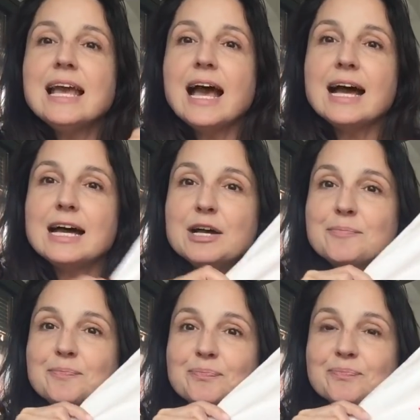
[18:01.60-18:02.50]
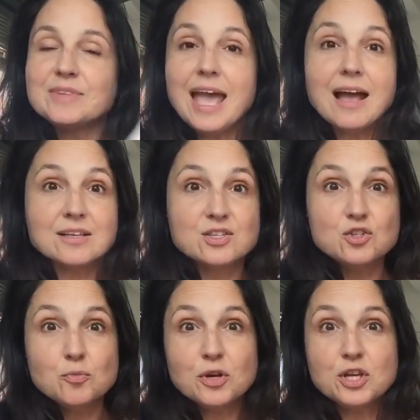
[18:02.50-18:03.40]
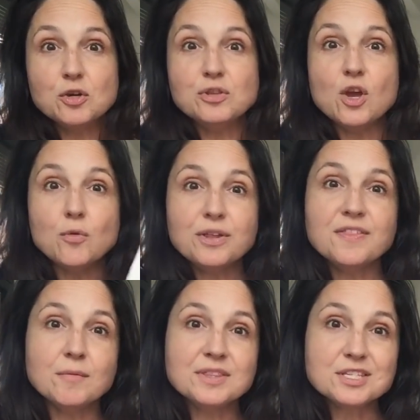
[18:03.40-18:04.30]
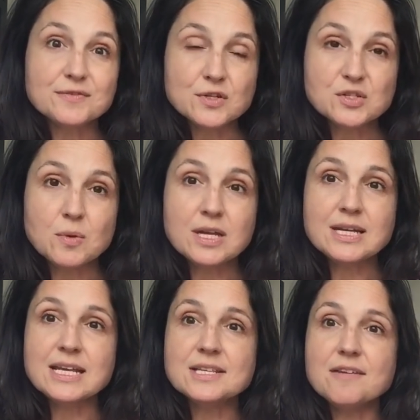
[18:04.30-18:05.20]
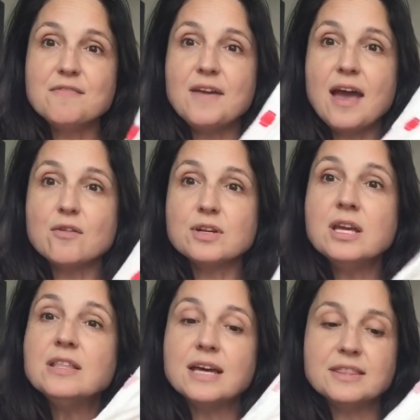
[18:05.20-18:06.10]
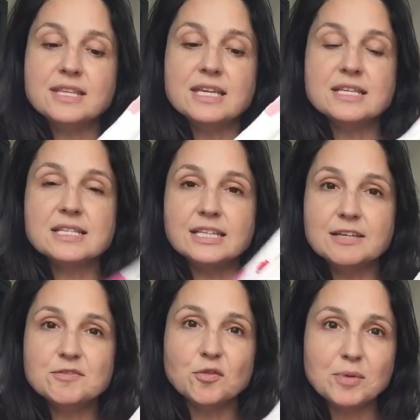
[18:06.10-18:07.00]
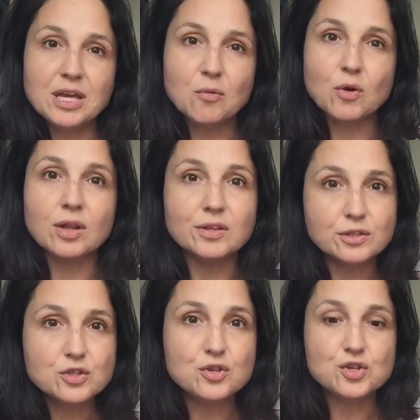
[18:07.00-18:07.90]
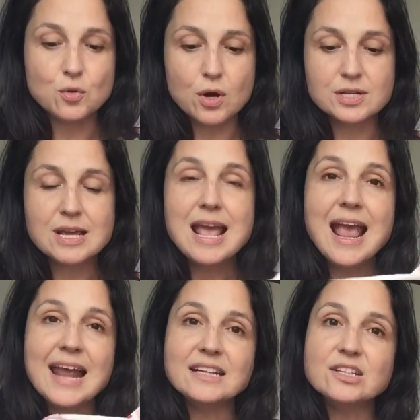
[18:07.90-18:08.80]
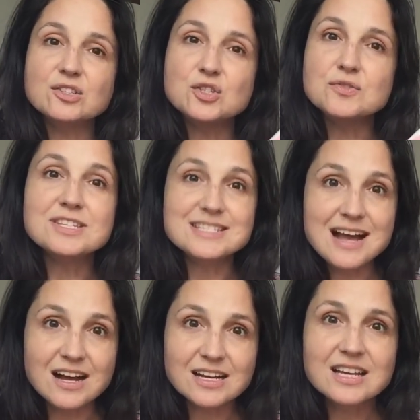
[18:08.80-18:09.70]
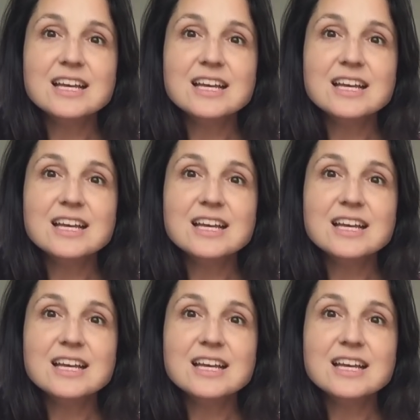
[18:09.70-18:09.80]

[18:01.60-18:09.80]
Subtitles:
Yeah, super cute. The only thing with this first one is I found that the sleeves for me were a little too short and a little too snug.